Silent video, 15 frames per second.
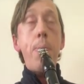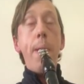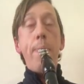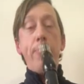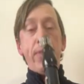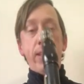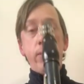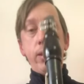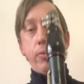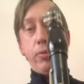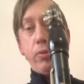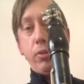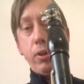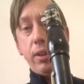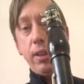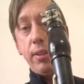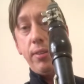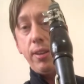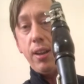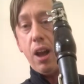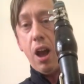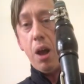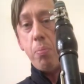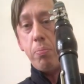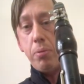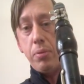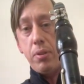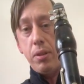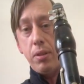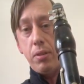I guess you have to start glissing up
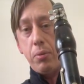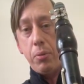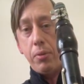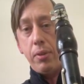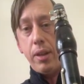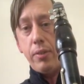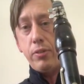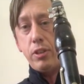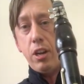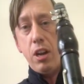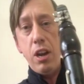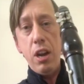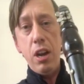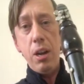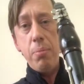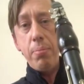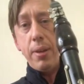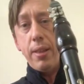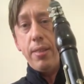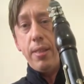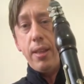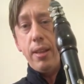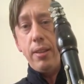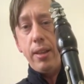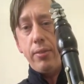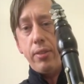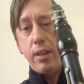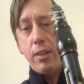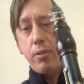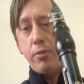towards the F sharp, and then you have
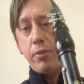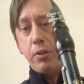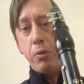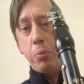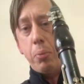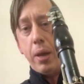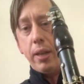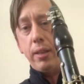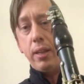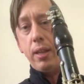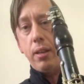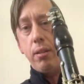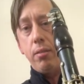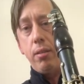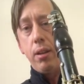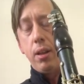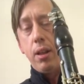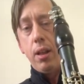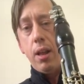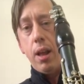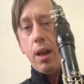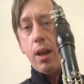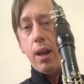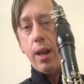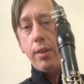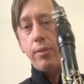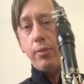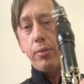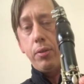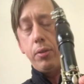to get your fingers back down
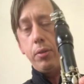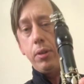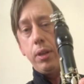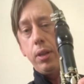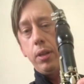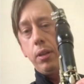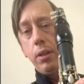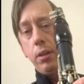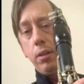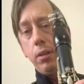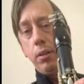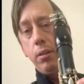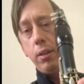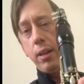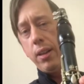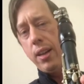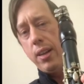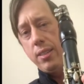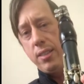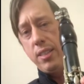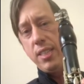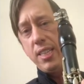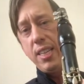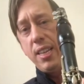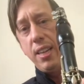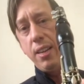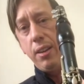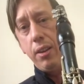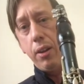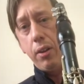as if you're doing a
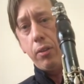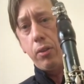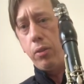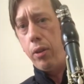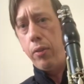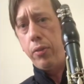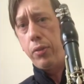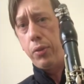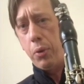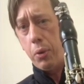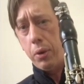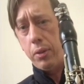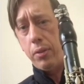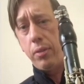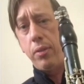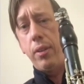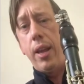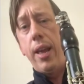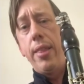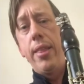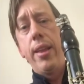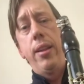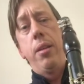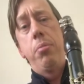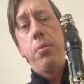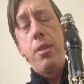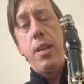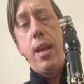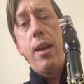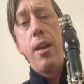G of sorts, and then up
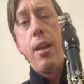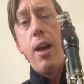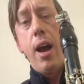to the A.